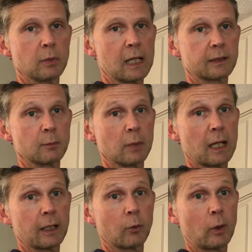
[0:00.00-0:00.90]
Black to
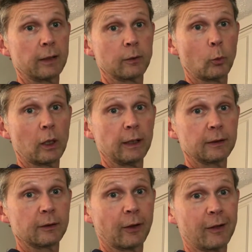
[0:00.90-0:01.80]
black, white to
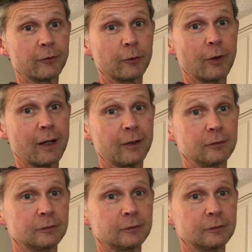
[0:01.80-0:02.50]
white, ground to ground.